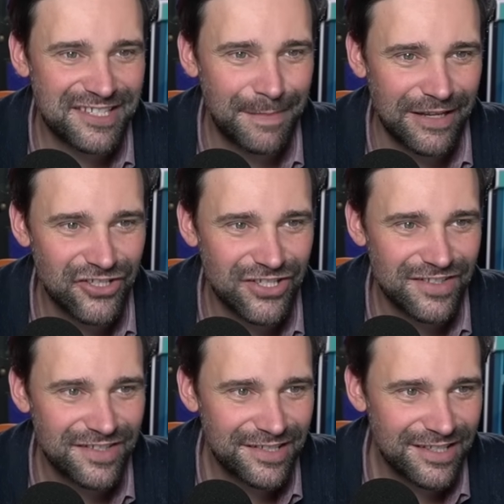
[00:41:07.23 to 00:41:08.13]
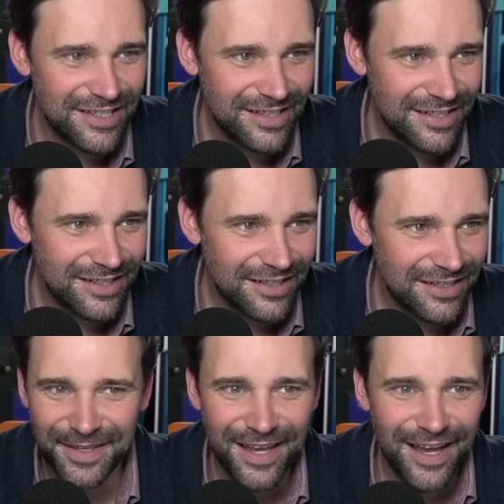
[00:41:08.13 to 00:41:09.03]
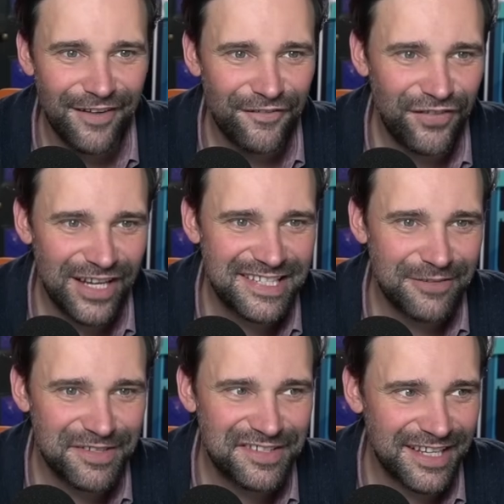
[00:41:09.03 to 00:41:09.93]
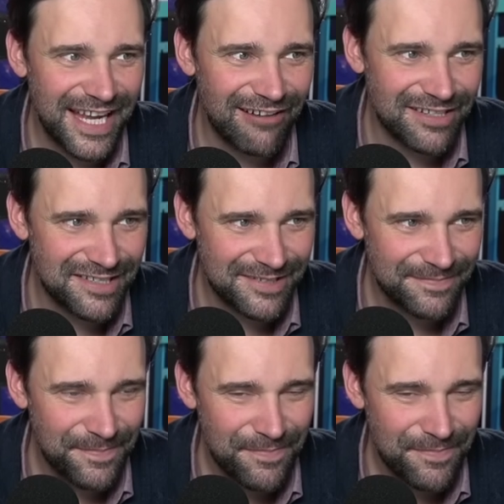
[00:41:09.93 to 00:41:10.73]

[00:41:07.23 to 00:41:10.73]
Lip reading: expansions fighting with Sargeras.